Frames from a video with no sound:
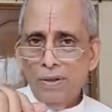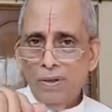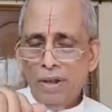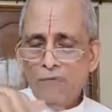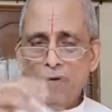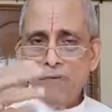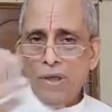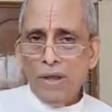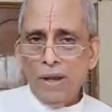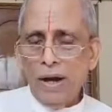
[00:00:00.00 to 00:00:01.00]
Therefore
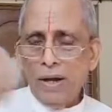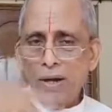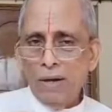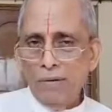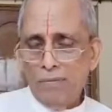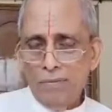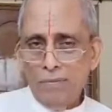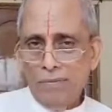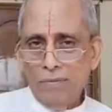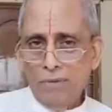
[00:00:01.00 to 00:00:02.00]
we cannot
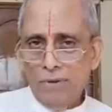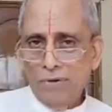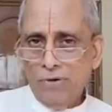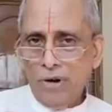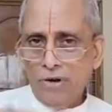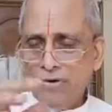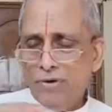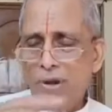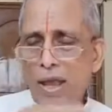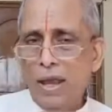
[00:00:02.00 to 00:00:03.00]

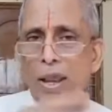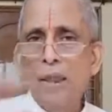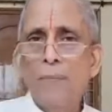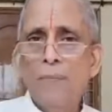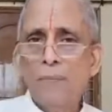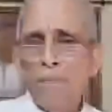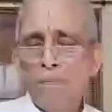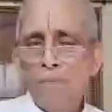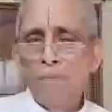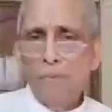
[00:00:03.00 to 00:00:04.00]
trust
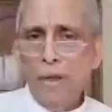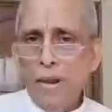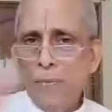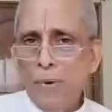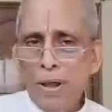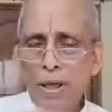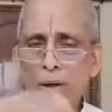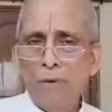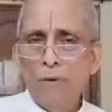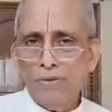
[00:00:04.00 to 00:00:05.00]
anybody
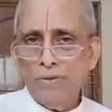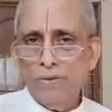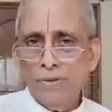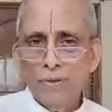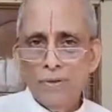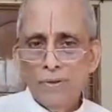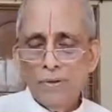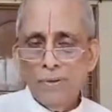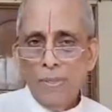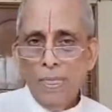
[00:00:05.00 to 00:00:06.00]
around us.
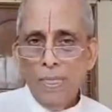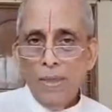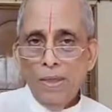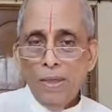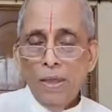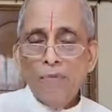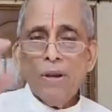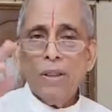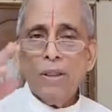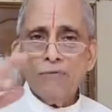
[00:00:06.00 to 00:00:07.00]

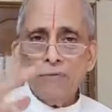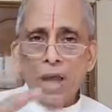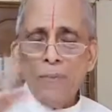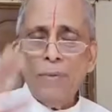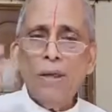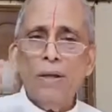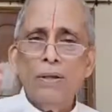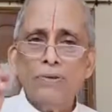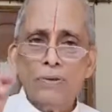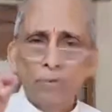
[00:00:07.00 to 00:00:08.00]
Even in the family
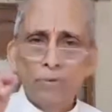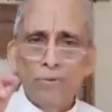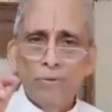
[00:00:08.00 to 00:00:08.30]
also,